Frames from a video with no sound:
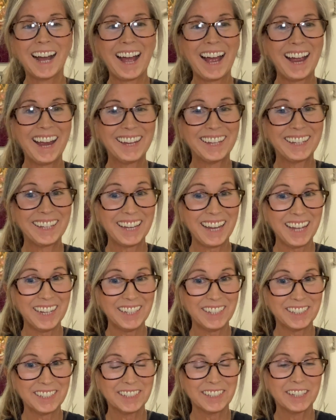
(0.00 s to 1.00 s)
I get
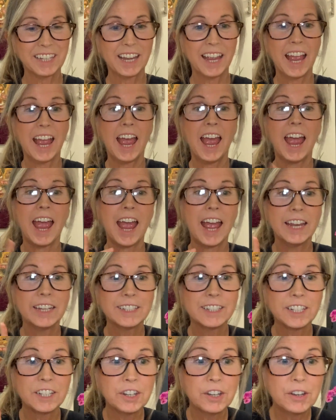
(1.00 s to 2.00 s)
it. And
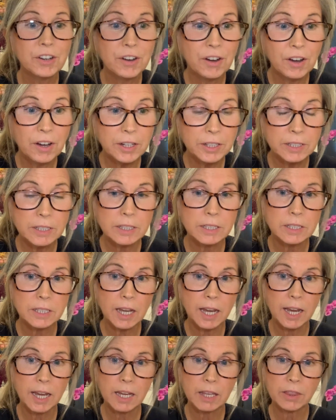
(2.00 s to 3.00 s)
to not
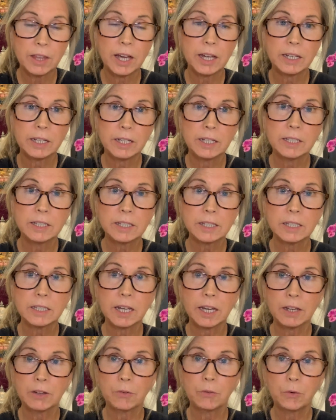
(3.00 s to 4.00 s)
take that
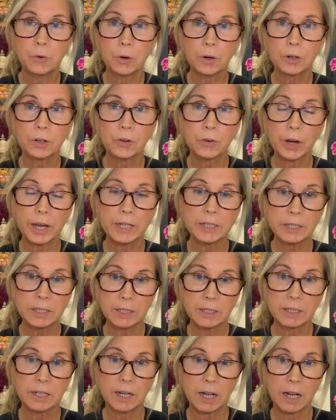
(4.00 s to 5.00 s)
insight for
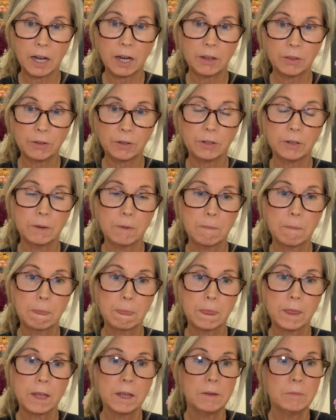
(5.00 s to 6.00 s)
granted either,
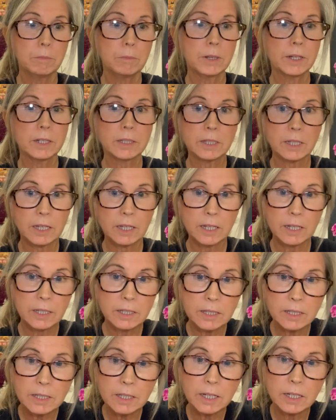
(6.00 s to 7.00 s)
because
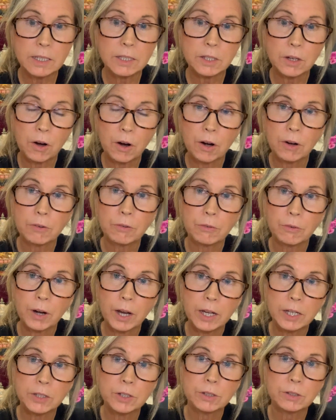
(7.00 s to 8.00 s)
insights are
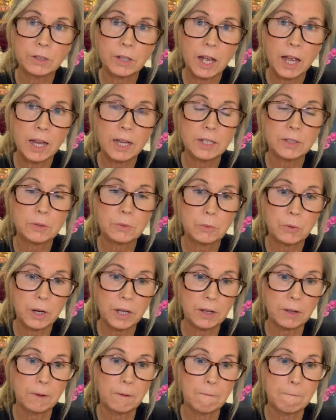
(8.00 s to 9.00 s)
fragile as
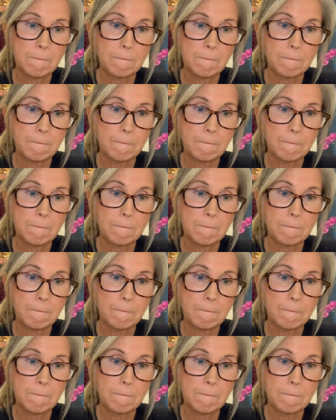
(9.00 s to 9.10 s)
well.